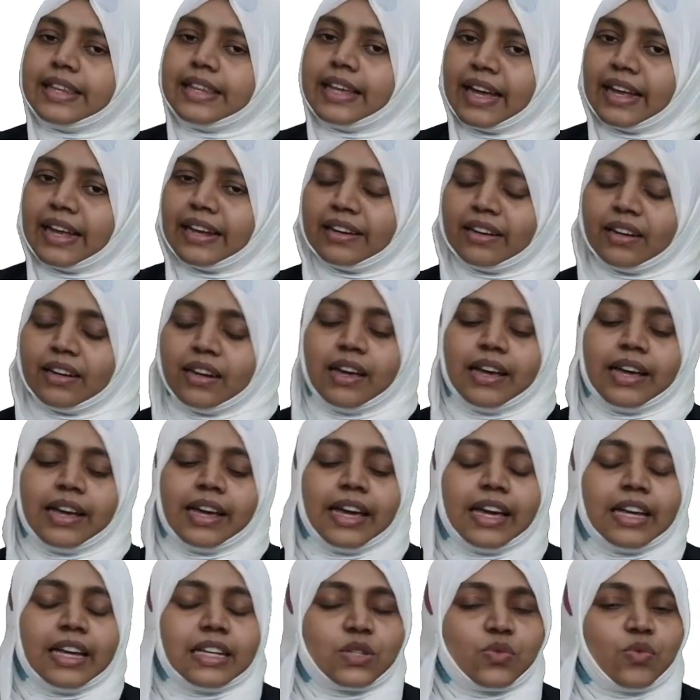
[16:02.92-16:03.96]
then
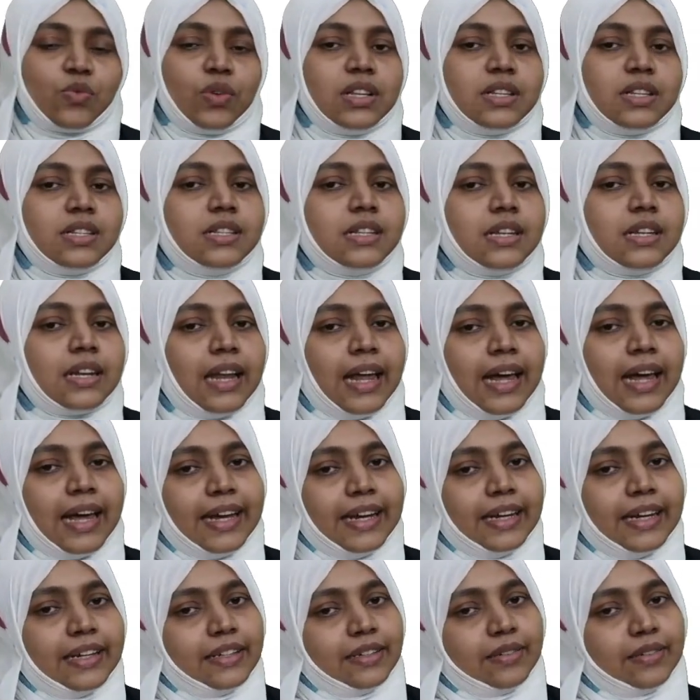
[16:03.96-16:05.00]
it will
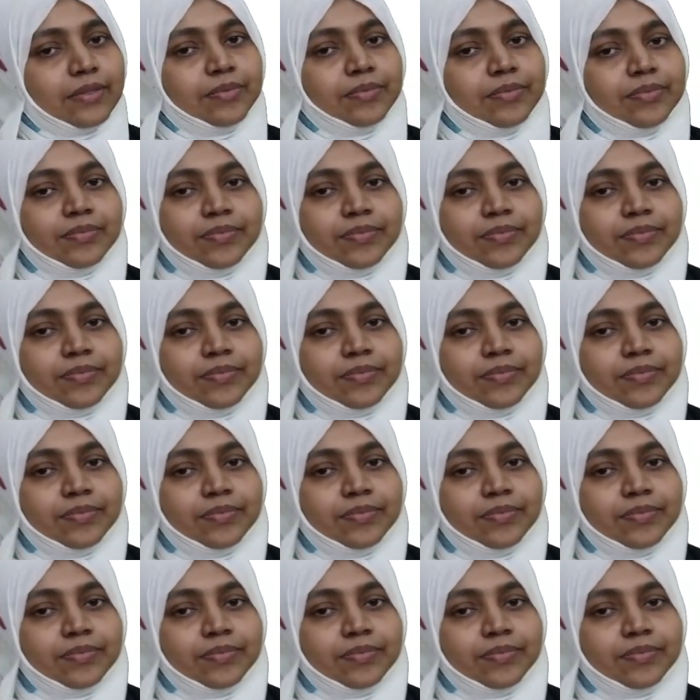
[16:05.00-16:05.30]
slide.